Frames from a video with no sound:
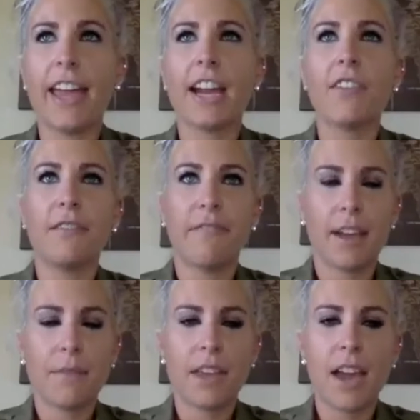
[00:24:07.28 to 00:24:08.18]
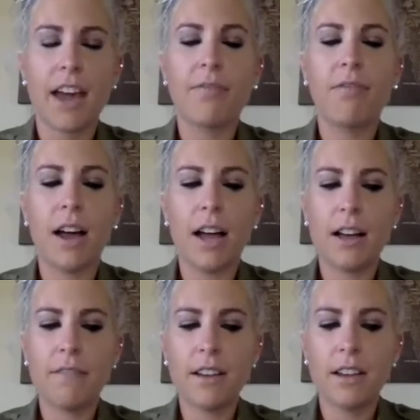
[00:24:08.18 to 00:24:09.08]
hang out with the family. I
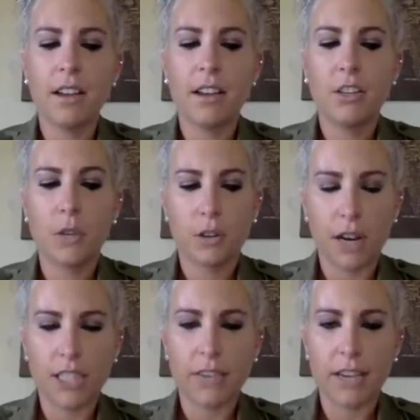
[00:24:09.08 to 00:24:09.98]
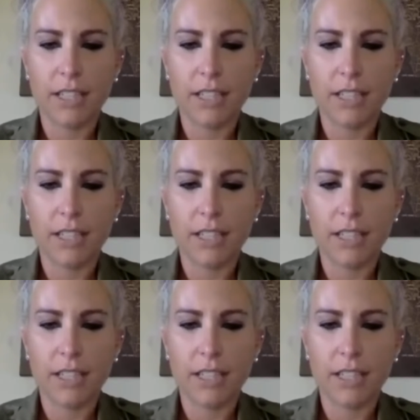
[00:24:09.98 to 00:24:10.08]
love doing CrossFit.